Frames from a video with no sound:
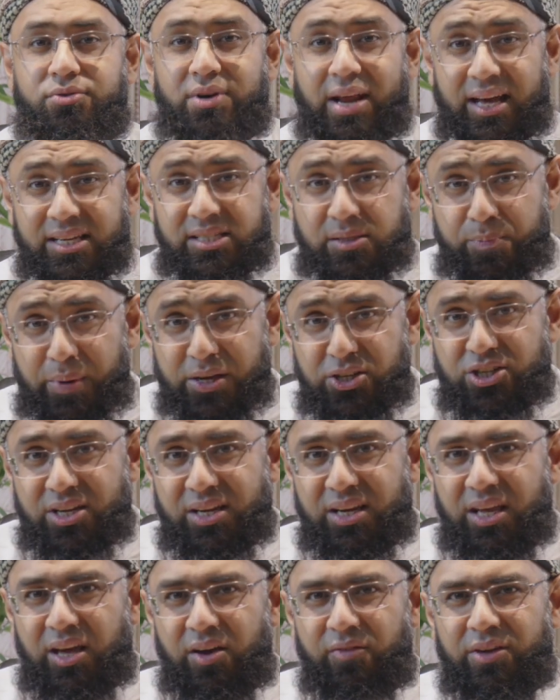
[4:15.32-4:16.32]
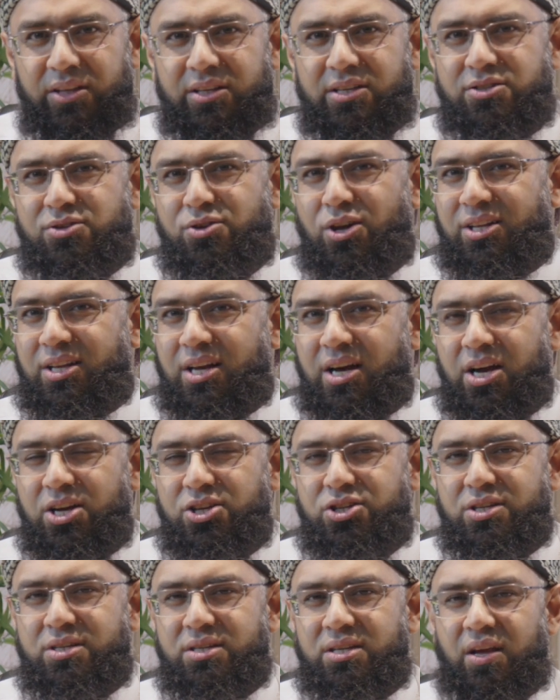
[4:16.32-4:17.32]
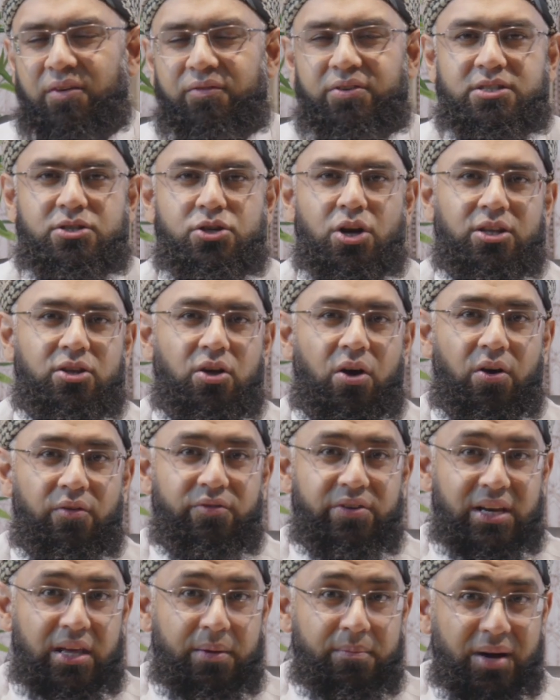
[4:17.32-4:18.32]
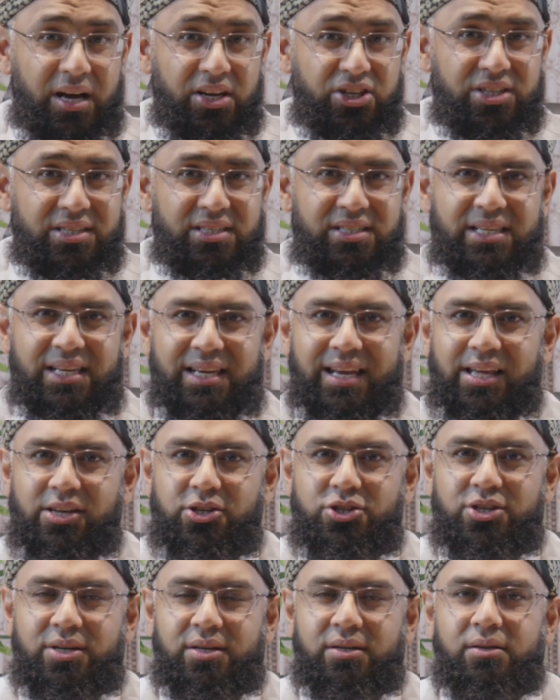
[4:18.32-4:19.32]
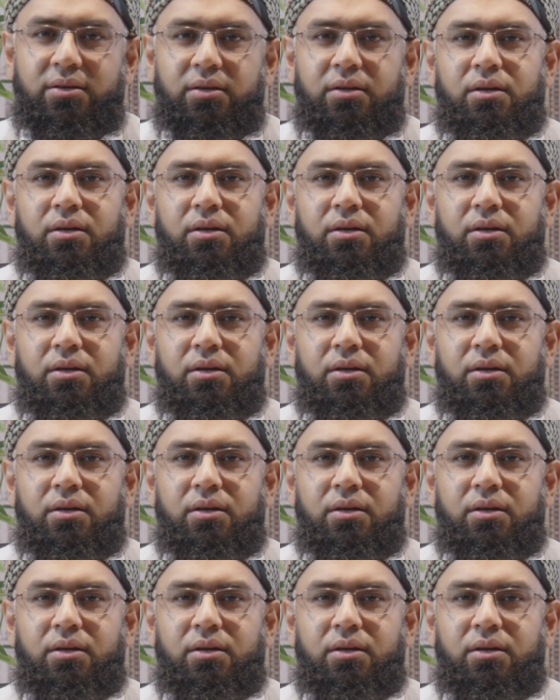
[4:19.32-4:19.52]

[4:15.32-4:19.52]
Especially if it is not urgent, if it's not of an emergency nature.